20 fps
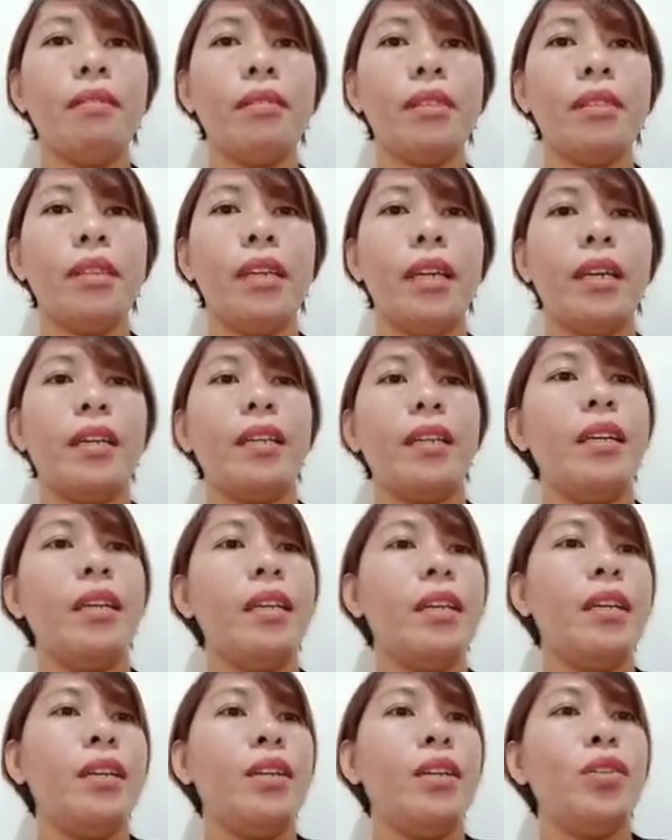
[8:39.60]
Okay,
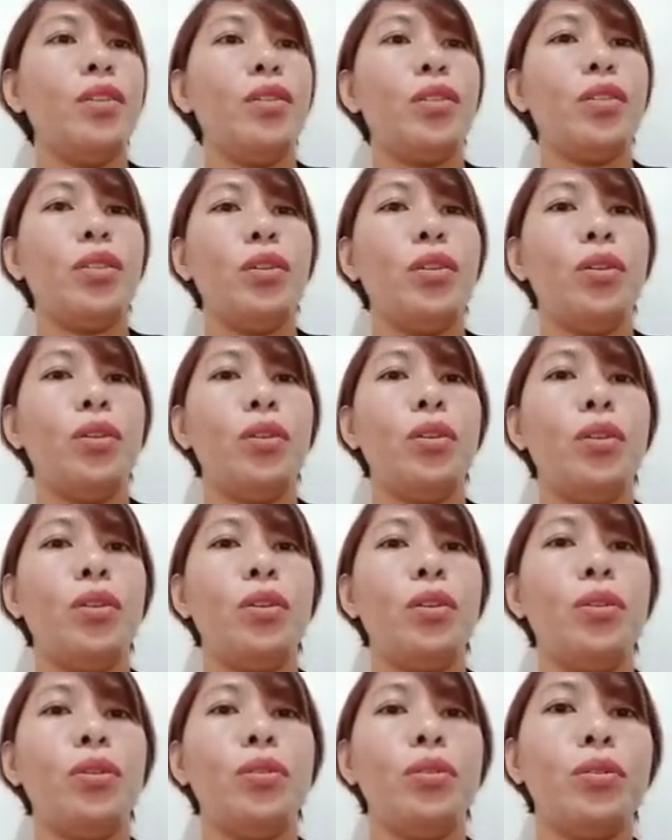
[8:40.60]

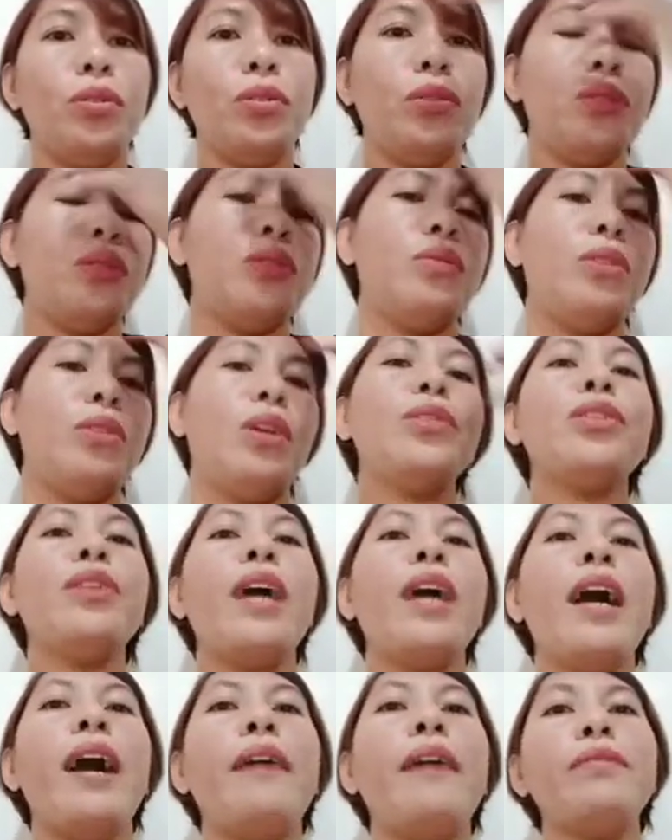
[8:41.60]
so we also
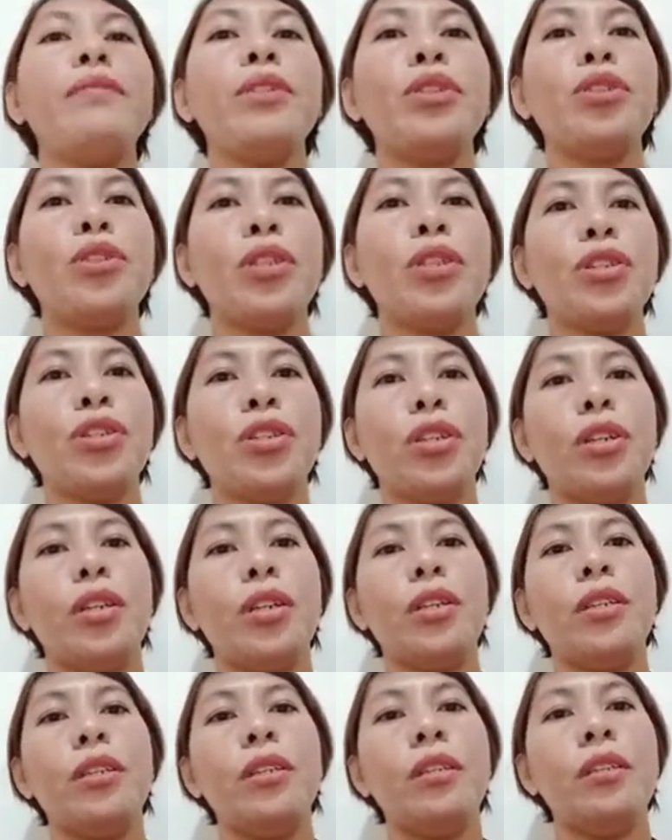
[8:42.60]
have
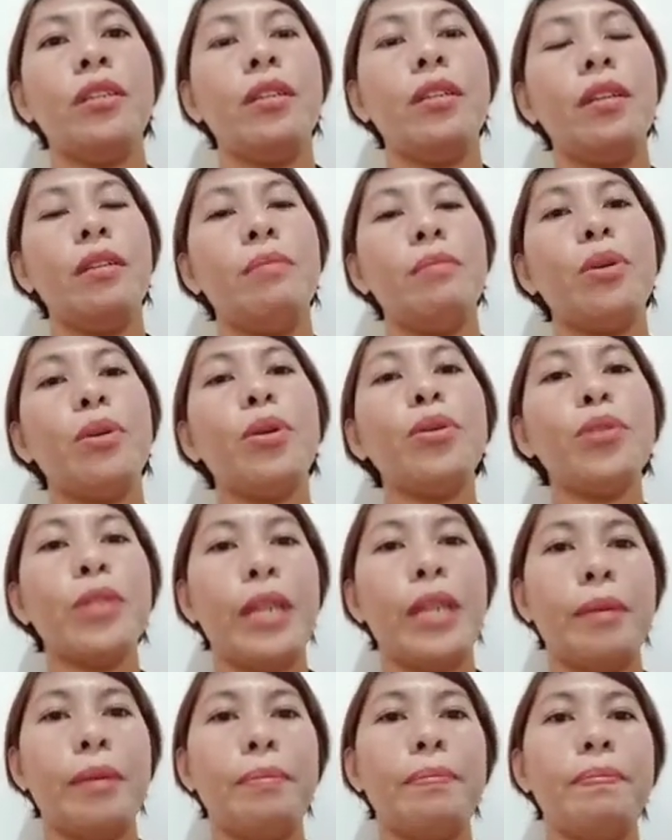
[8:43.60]
nutrition
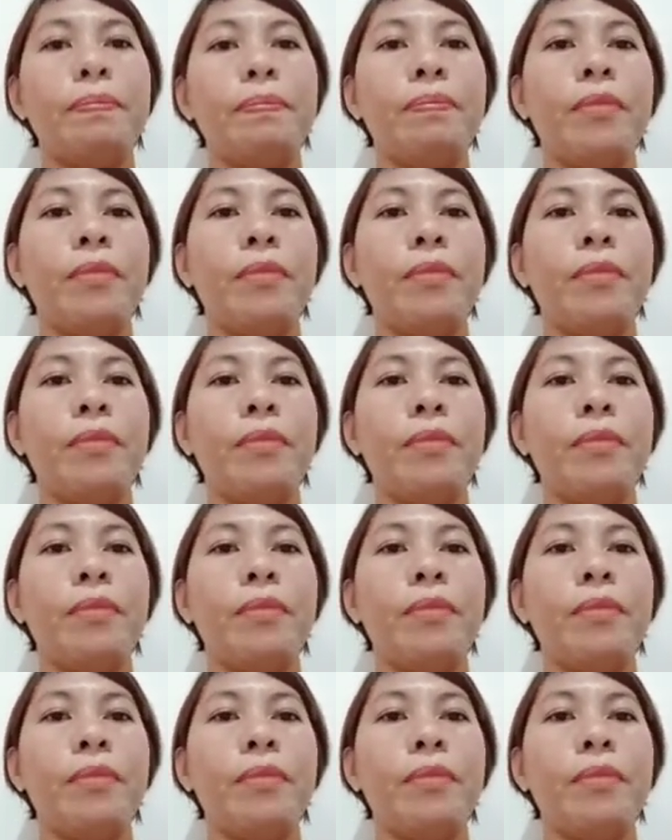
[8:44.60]
program.